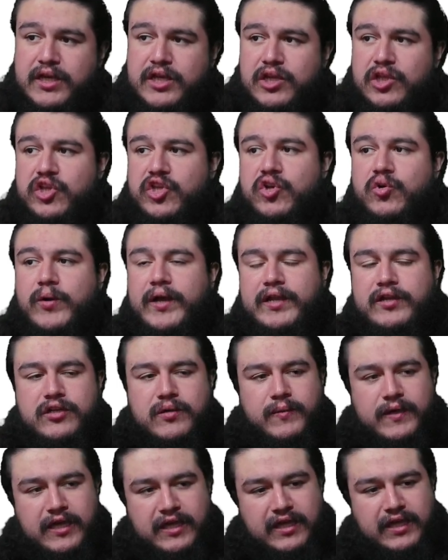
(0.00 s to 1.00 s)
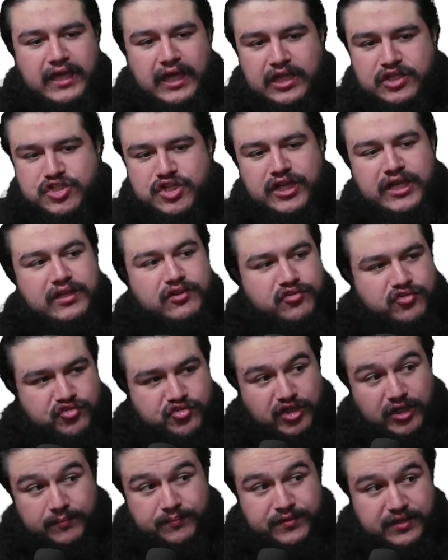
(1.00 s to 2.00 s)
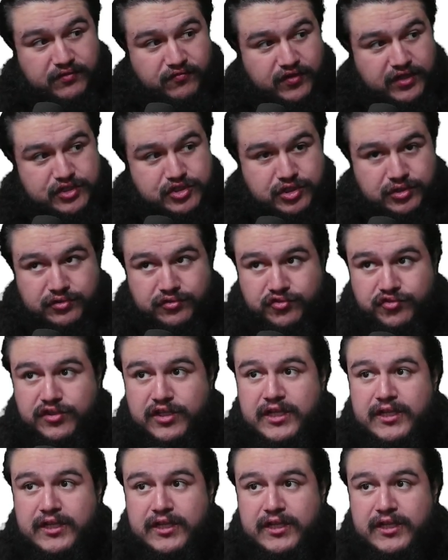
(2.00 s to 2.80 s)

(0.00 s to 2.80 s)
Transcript: you end up engaging in subdivisions.